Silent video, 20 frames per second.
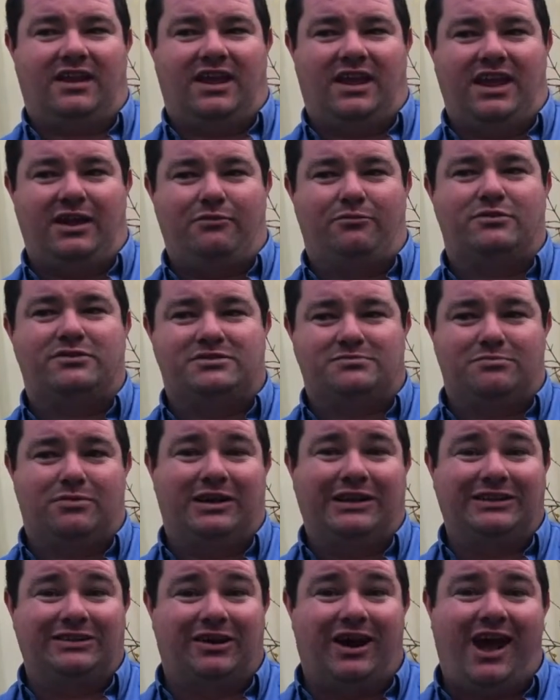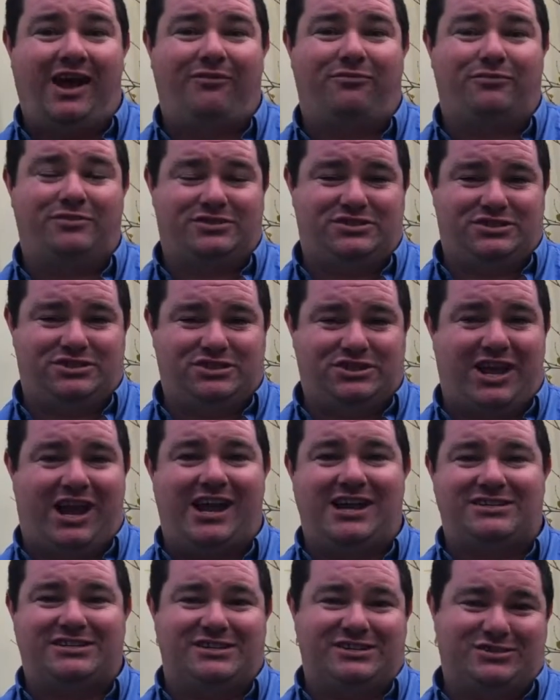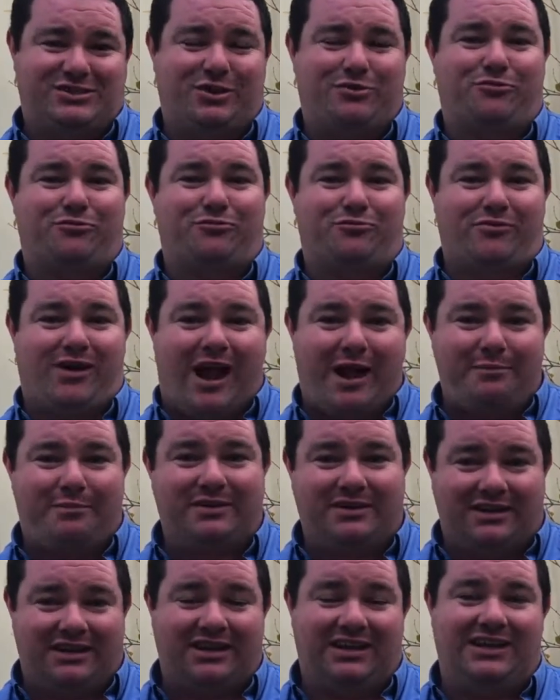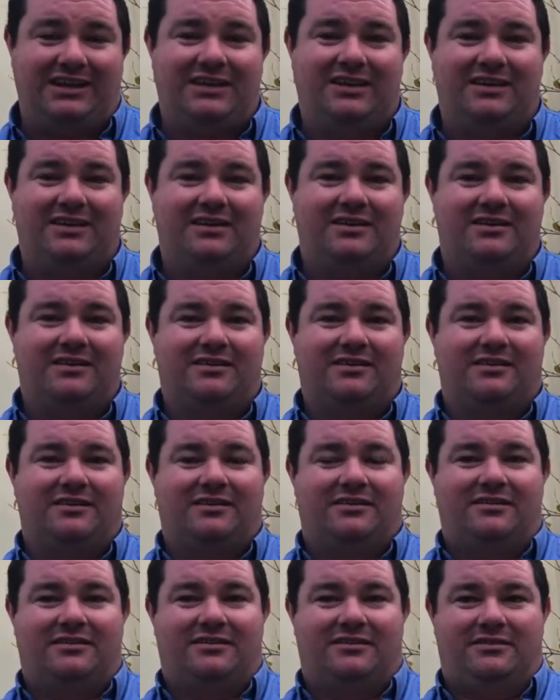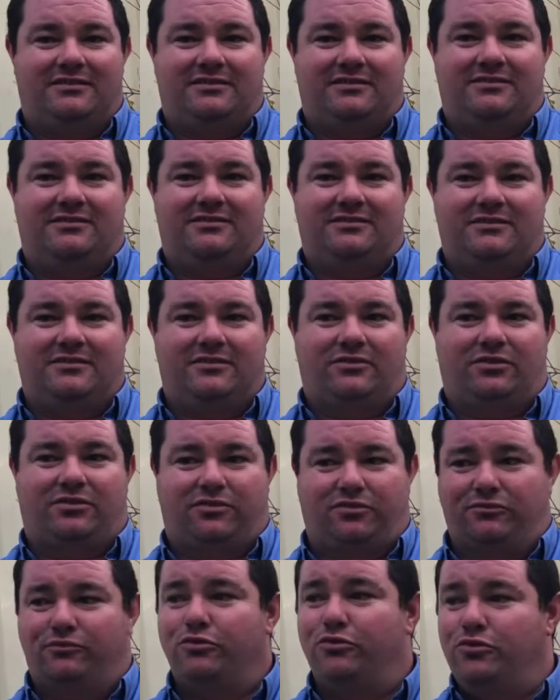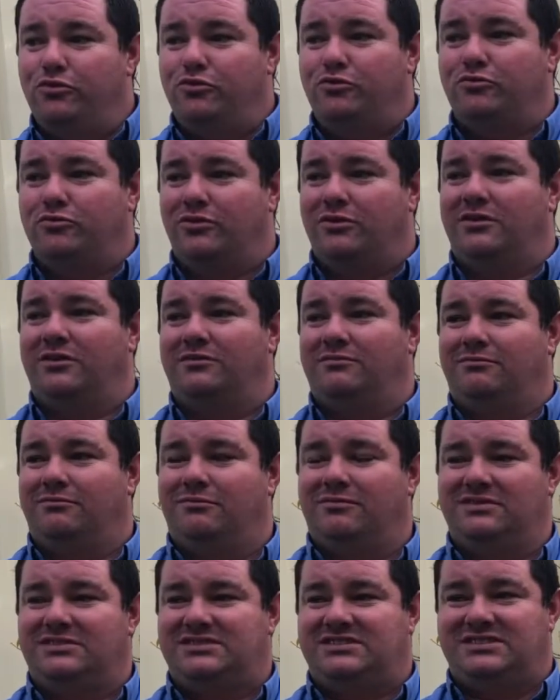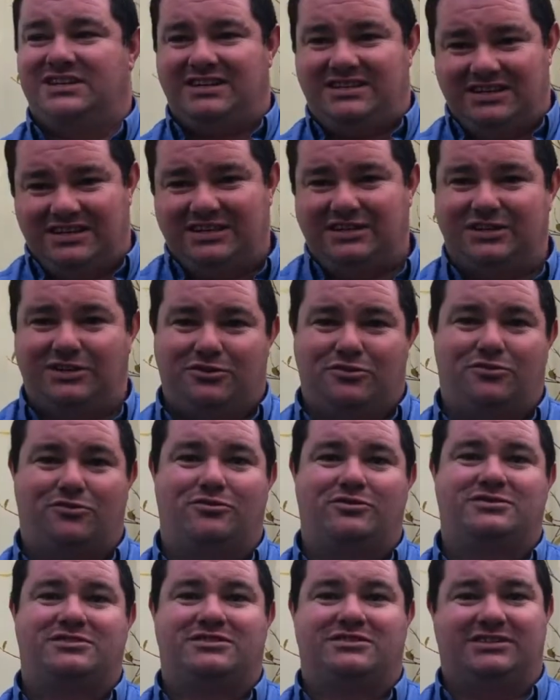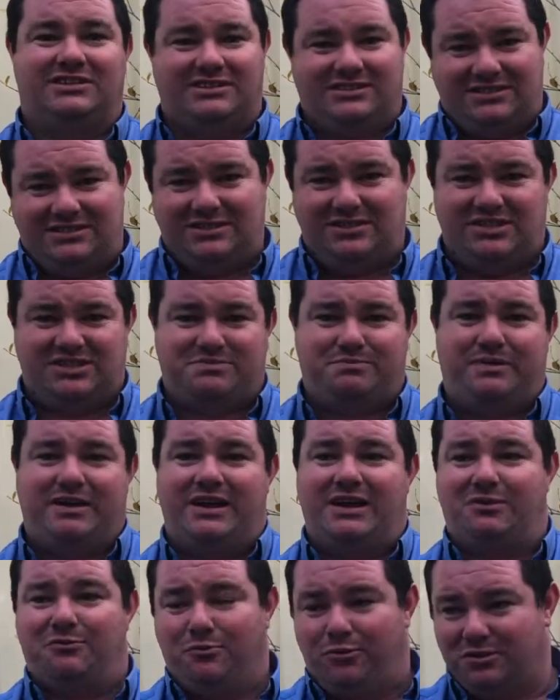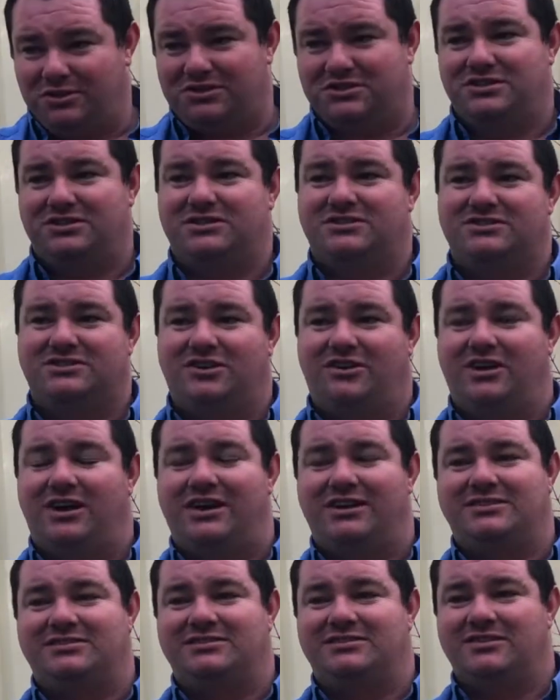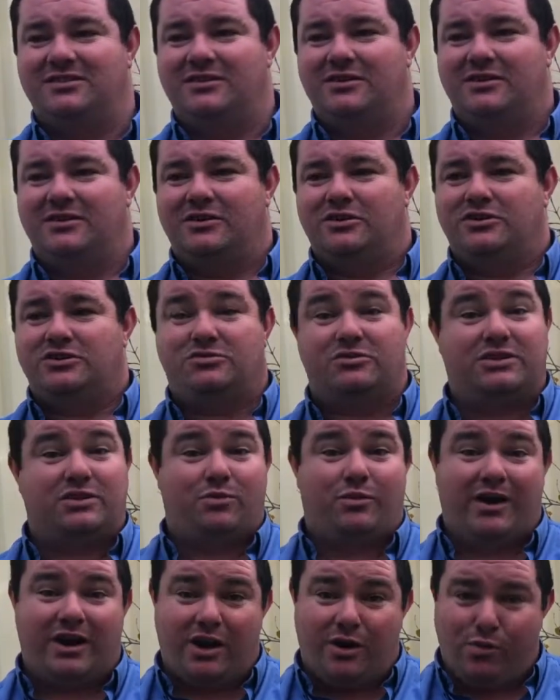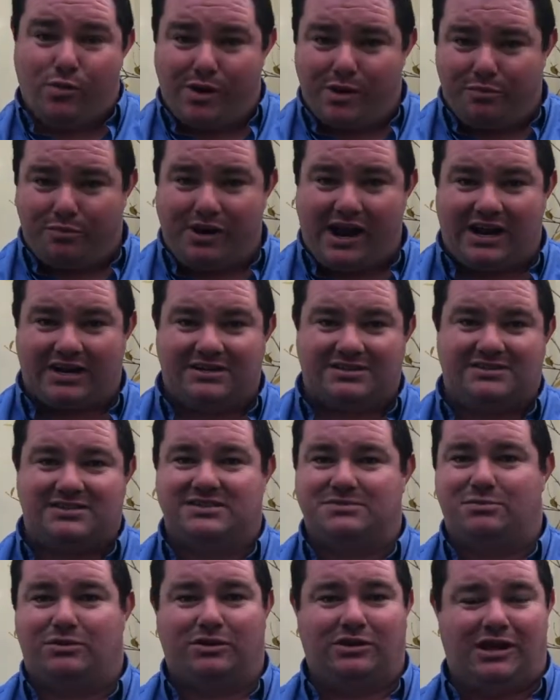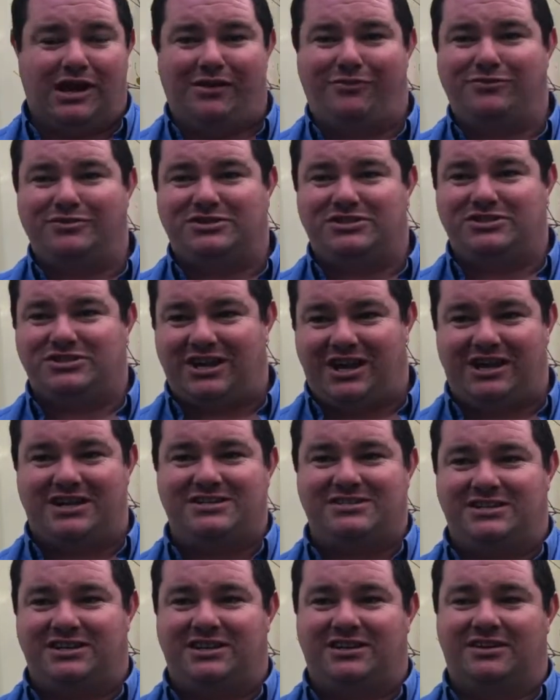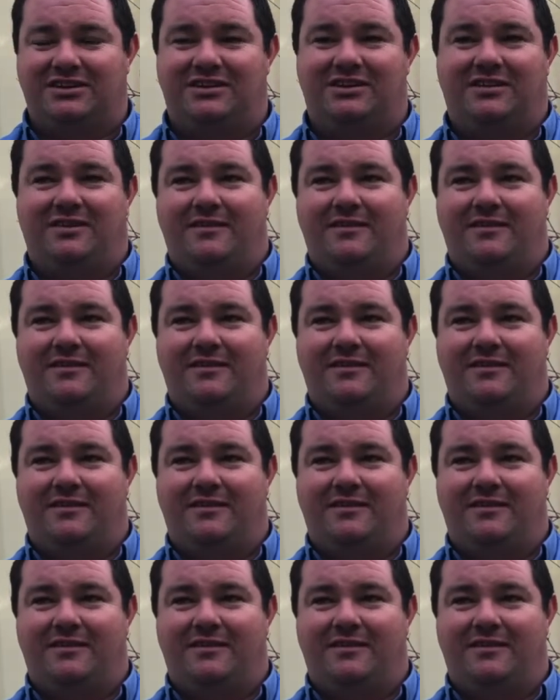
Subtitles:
It was my life was changing so rapidly through sitting in the course, listening to you speak, watching the slides, doing the one-on-one practices. My life was changing.